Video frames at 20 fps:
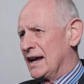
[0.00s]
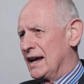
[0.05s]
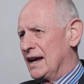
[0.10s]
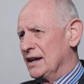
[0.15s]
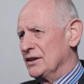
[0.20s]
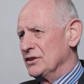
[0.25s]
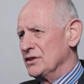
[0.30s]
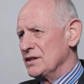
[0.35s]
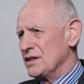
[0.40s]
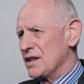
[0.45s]

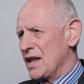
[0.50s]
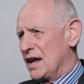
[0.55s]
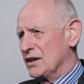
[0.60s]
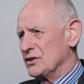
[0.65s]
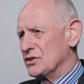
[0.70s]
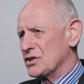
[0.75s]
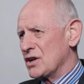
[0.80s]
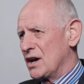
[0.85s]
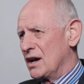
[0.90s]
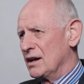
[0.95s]
and in
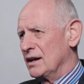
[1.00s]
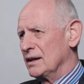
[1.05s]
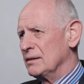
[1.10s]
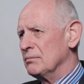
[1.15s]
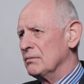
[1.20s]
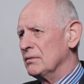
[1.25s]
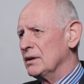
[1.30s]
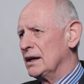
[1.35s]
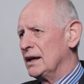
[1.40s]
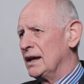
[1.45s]
that
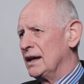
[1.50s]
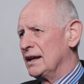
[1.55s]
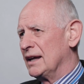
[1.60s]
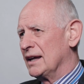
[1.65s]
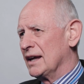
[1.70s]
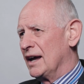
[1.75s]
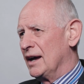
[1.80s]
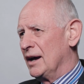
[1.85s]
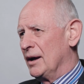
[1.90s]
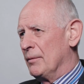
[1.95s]
time,
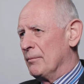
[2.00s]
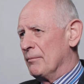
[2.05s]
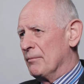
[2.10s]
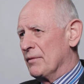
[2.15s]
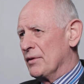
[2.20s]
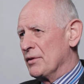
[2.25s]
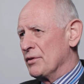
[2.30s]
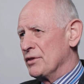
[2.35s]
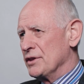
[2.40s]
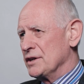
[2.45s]

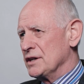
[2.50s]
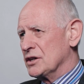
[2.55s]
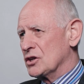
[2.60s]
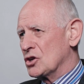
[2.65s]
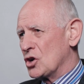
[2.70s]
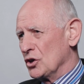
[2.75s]
the